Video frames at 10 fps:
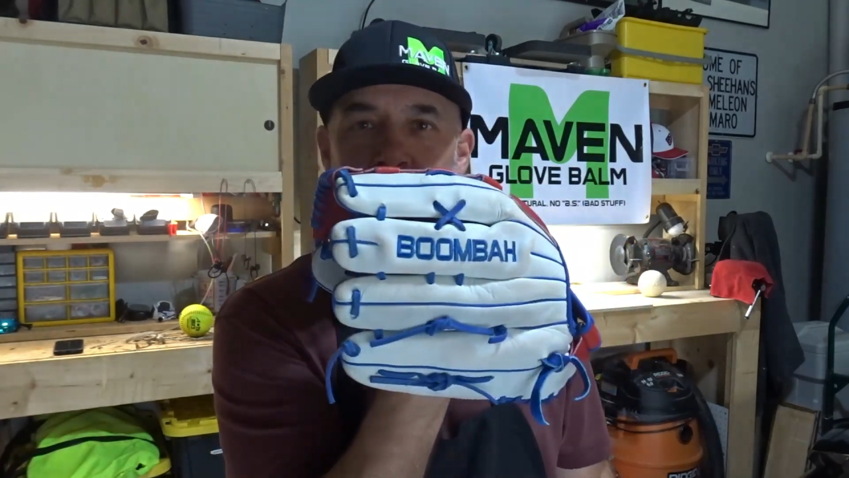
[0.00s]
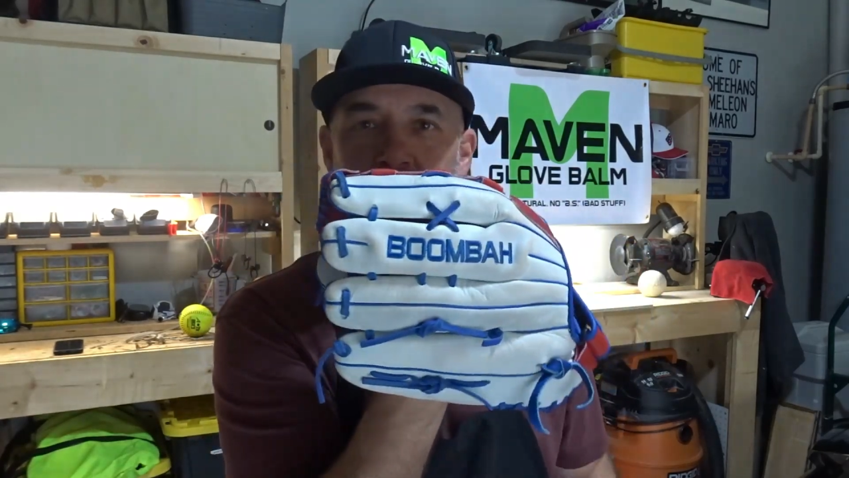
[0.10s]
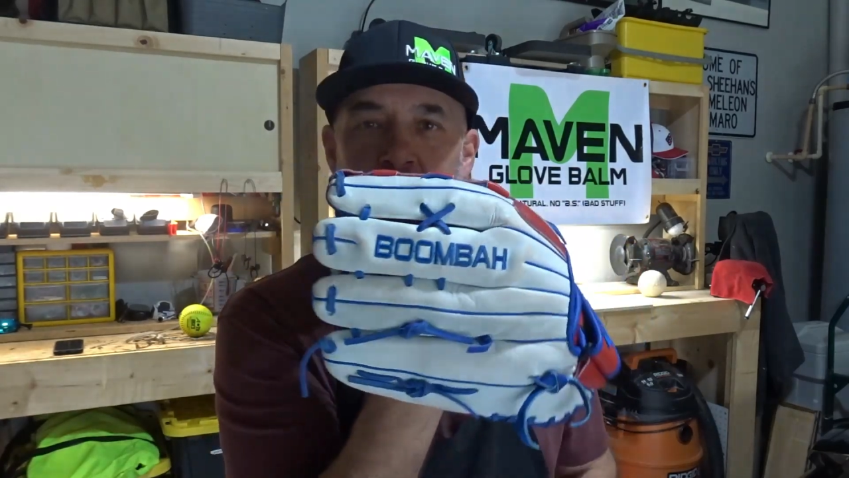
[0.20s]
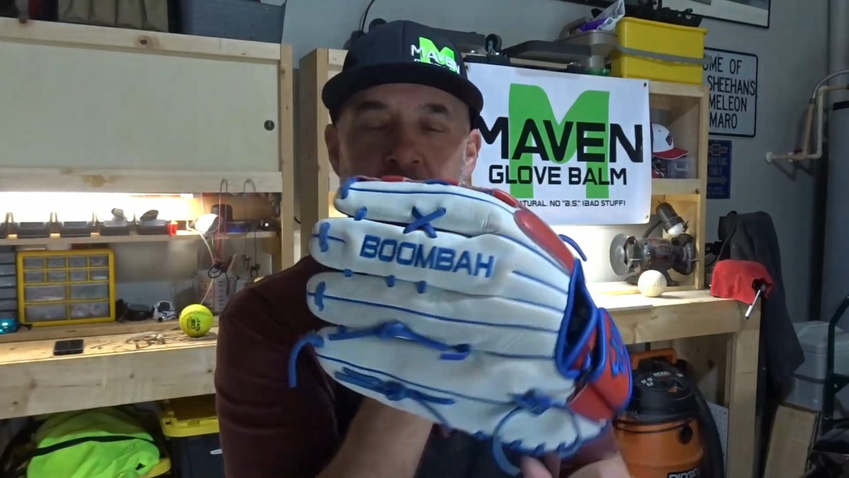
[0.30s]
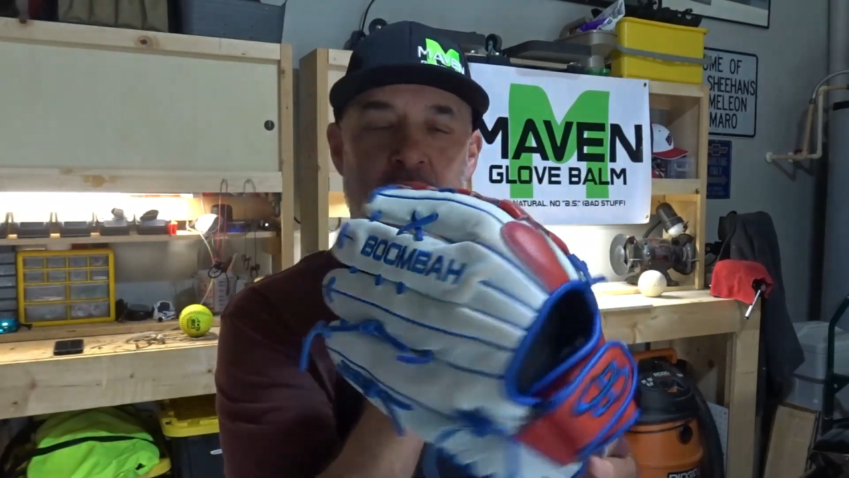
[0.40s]

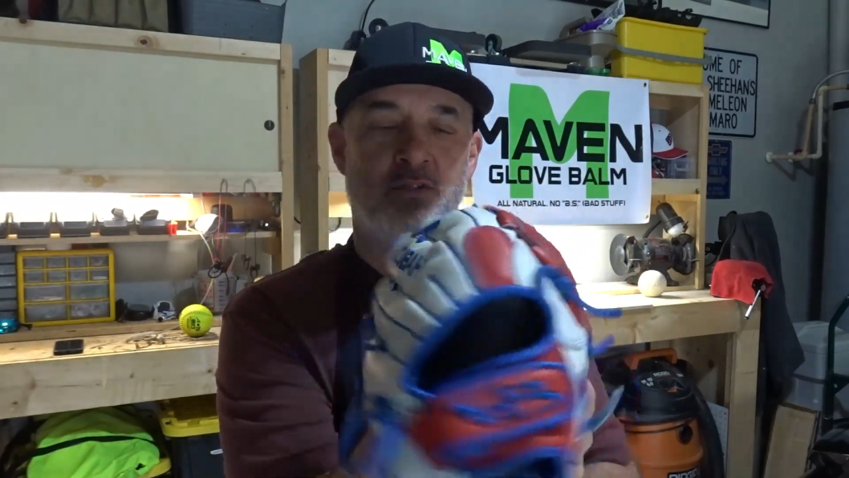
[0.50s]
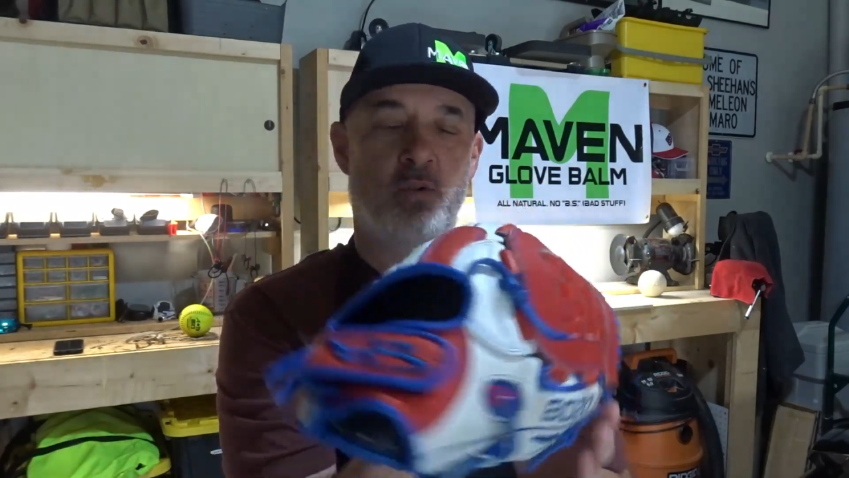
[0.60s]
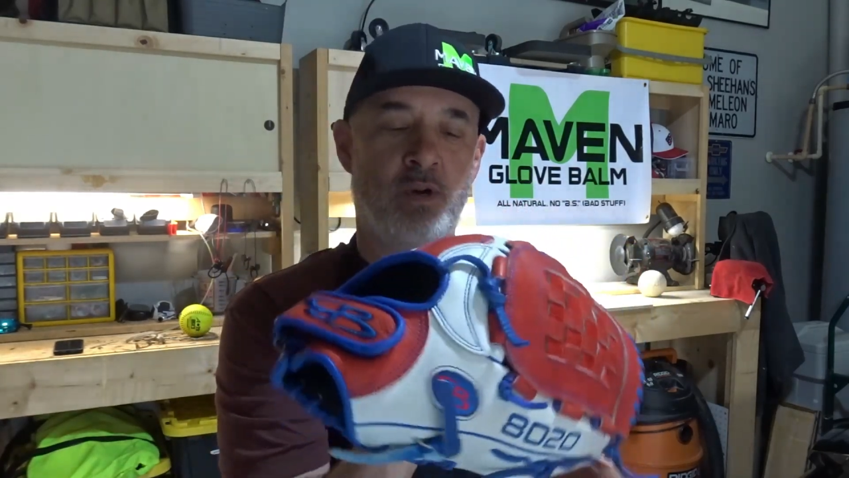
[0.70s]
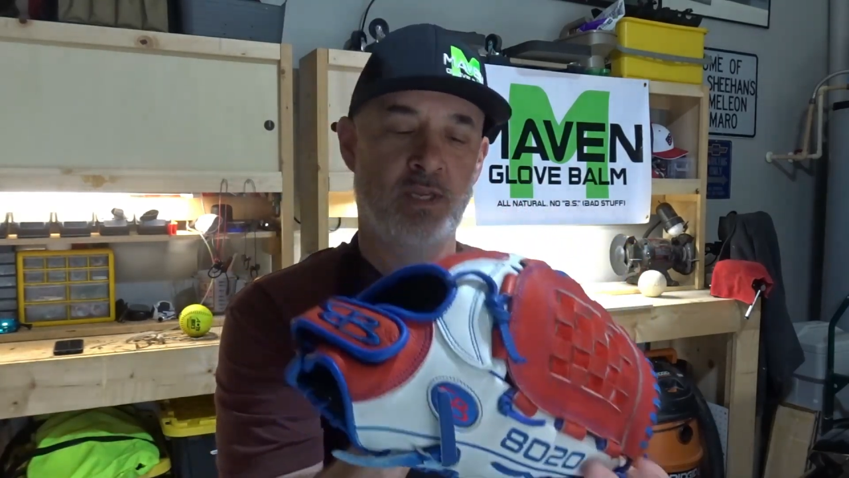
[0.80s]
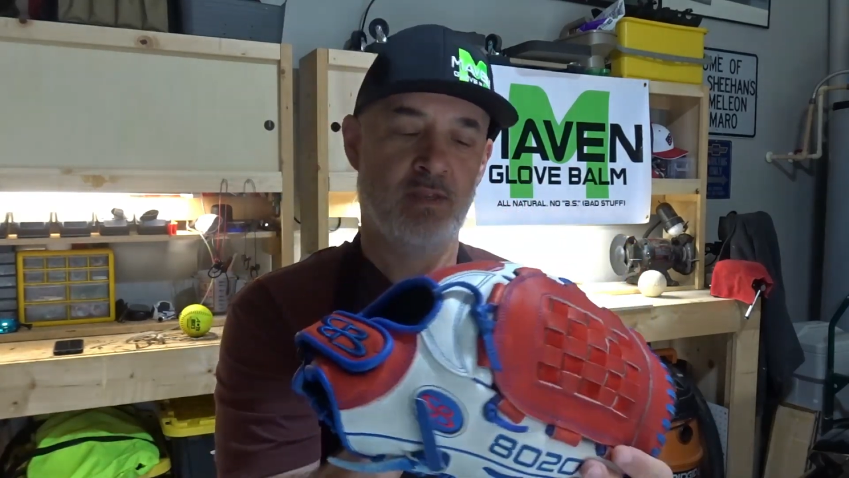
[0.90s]

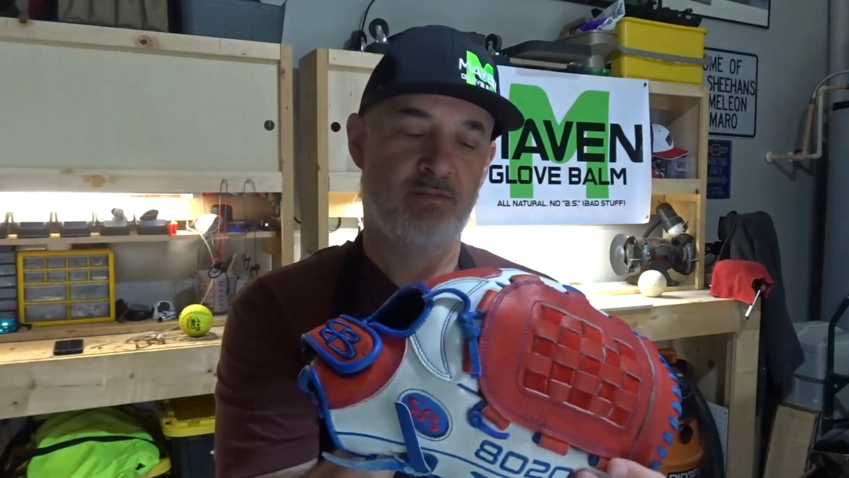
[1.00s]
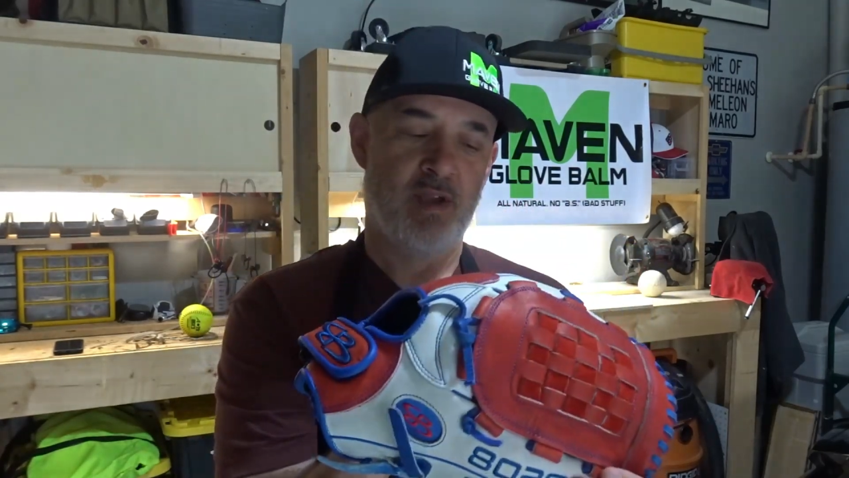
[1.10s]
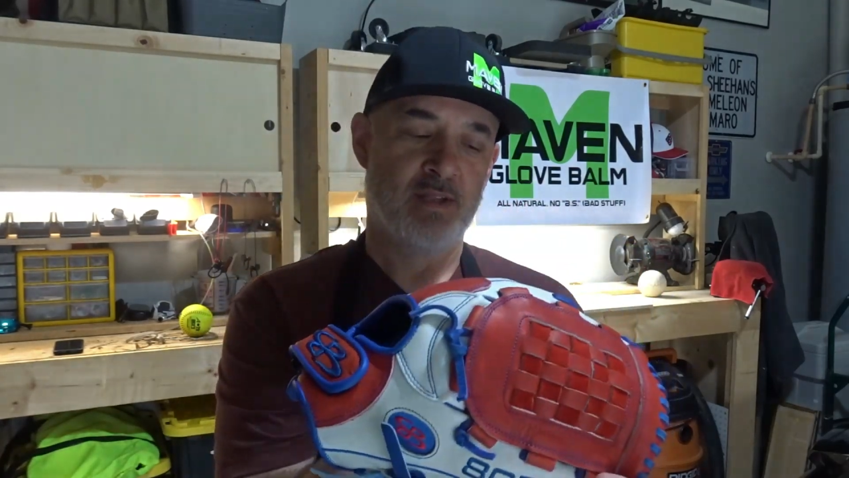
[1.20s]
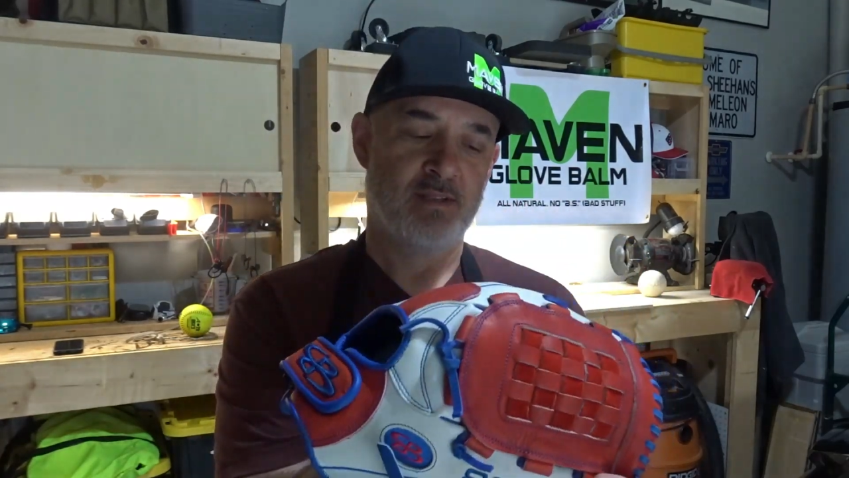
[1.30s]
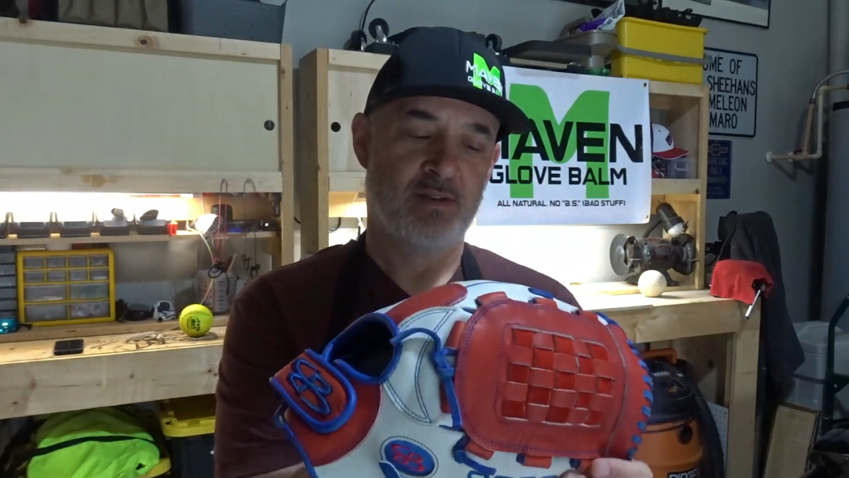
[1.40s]
80-20
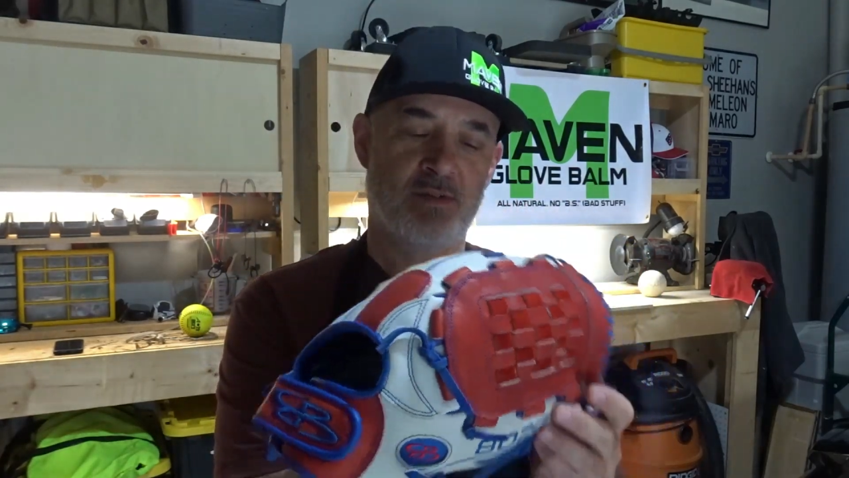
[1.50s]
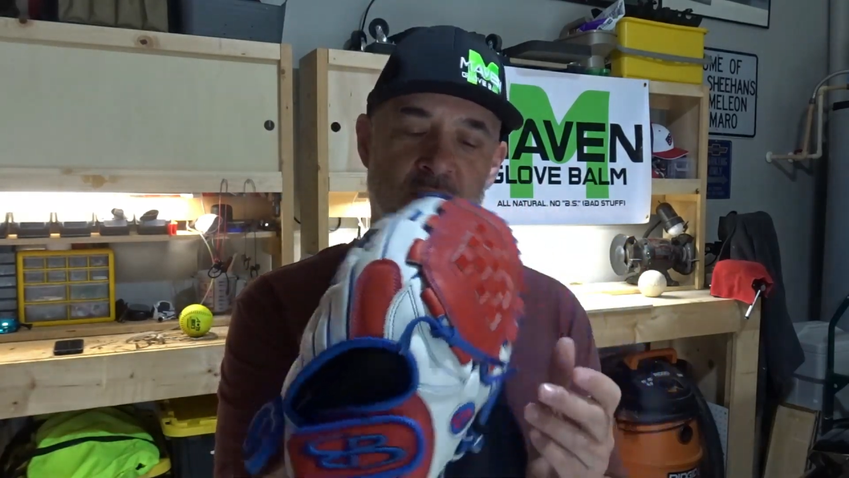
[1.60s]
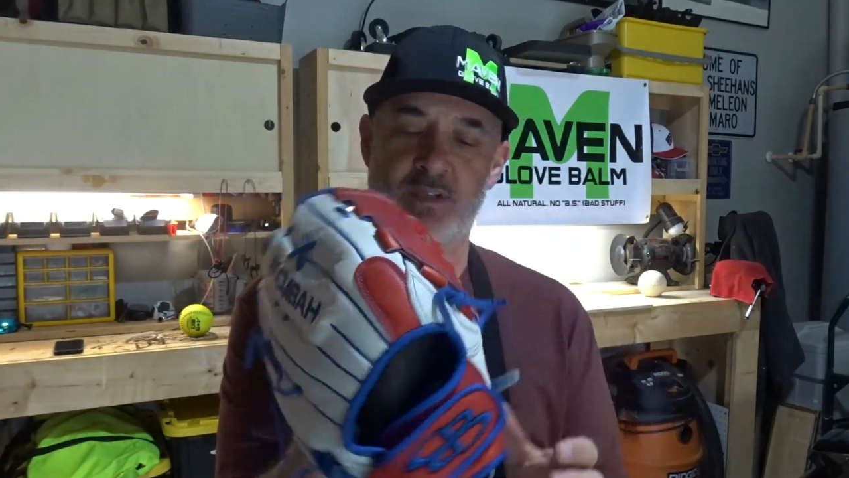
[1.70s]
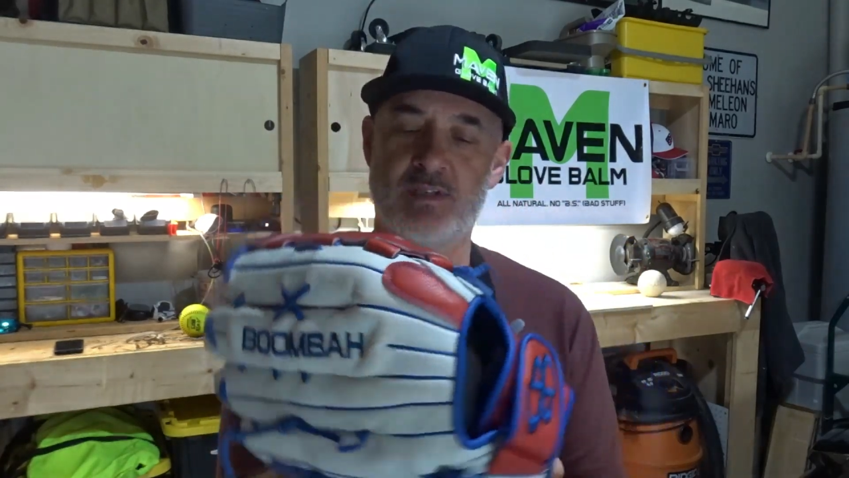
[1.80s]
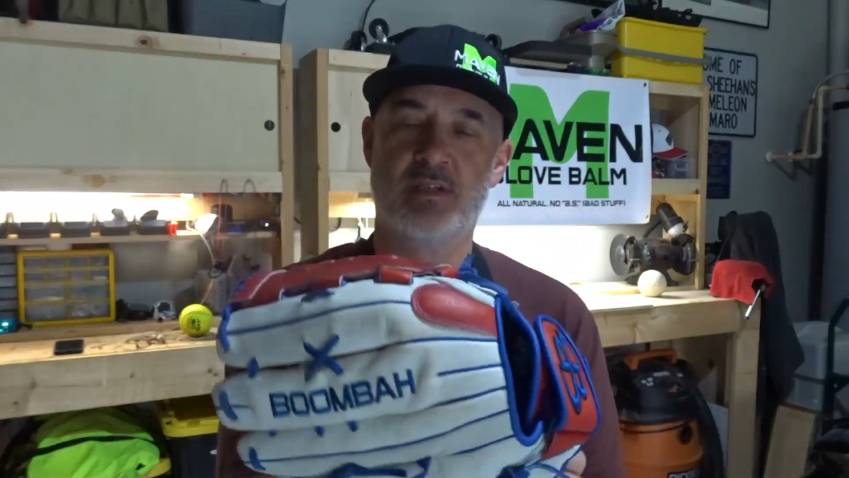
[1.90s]
Advanced
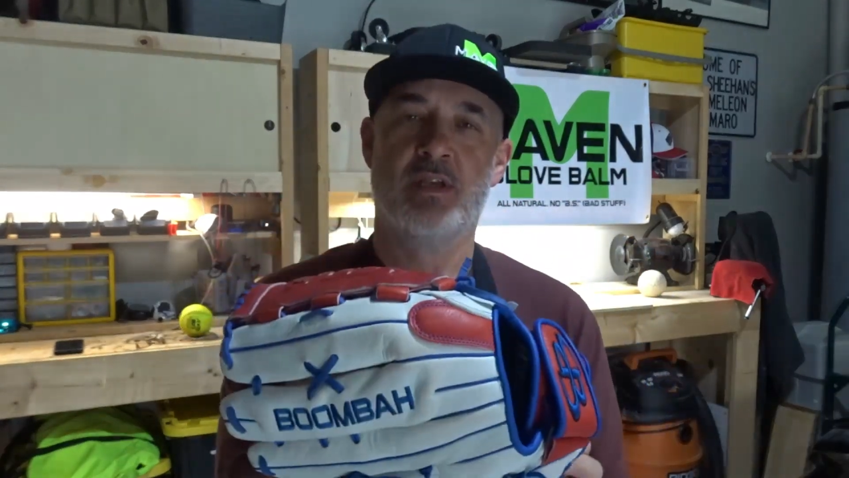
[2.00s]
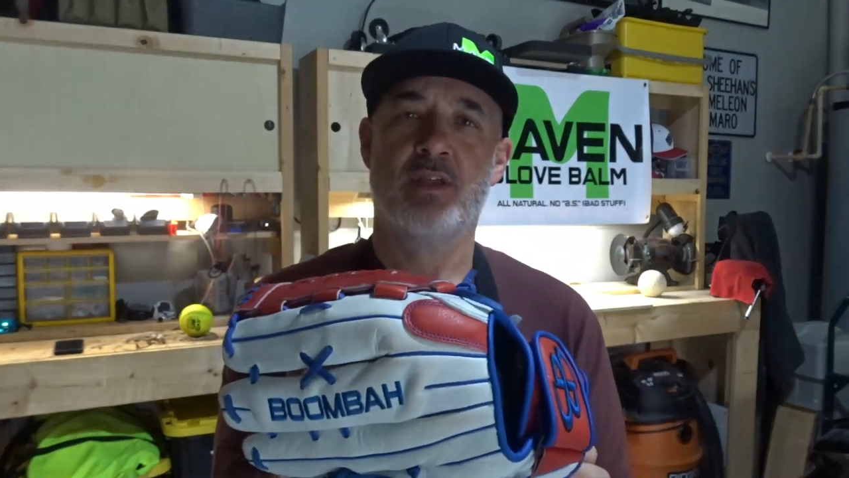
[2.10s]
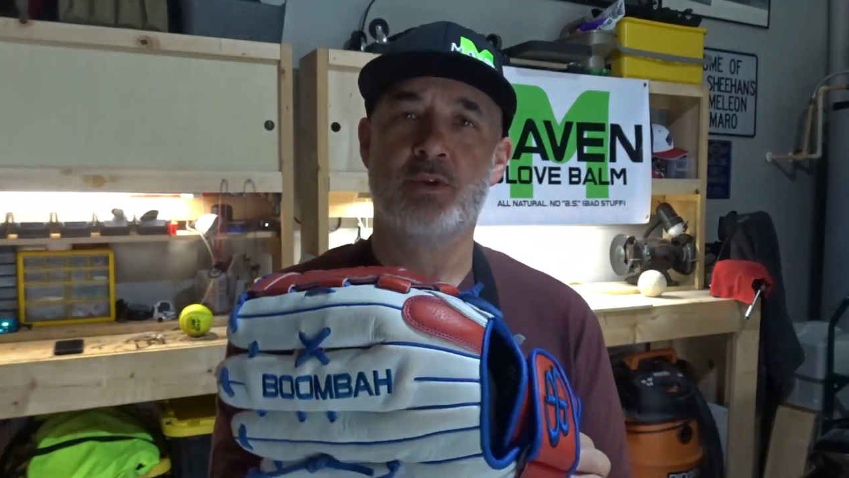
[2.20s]
Series